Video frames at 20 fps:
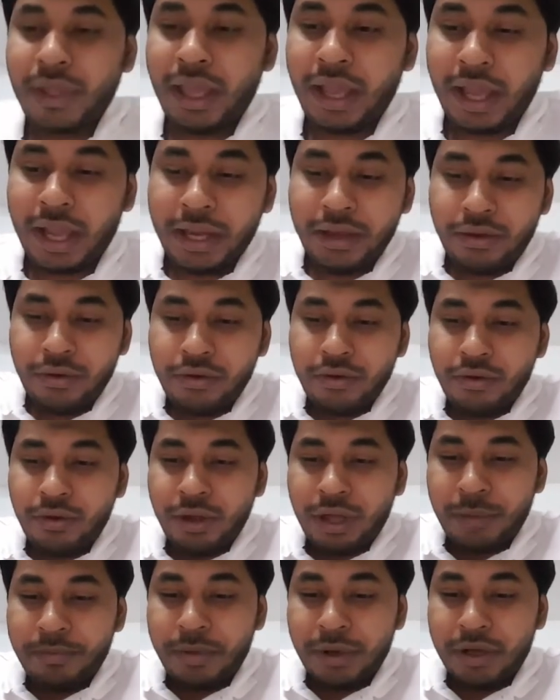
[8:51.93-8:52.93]
I don't know
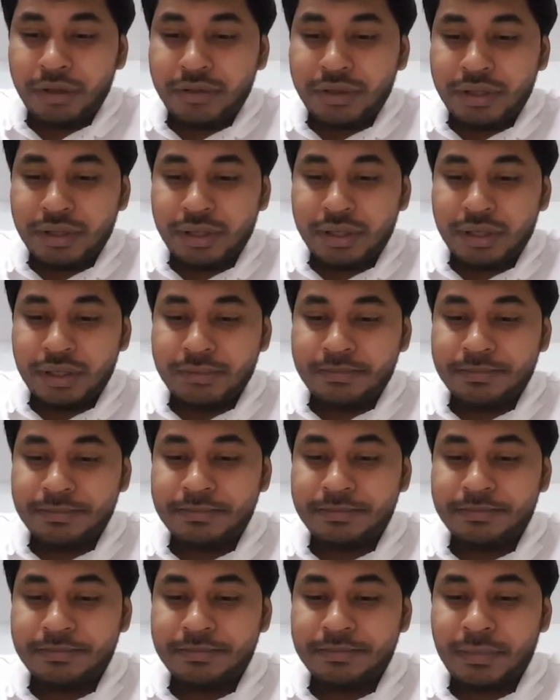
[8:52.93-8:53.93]
about the
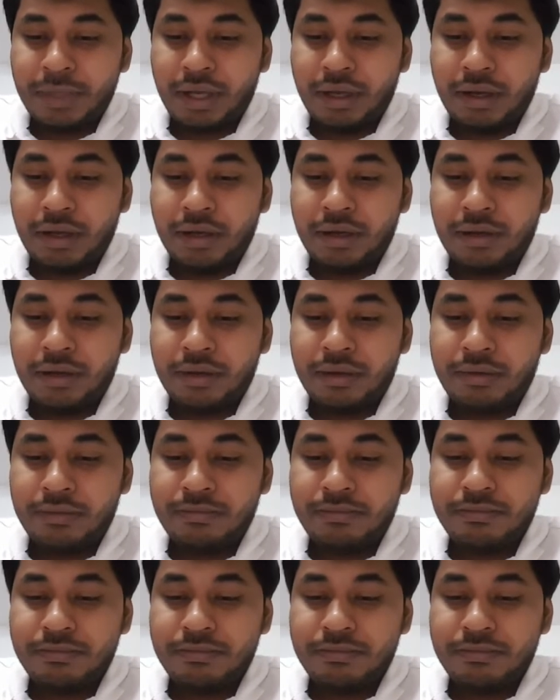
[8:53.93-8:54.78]
the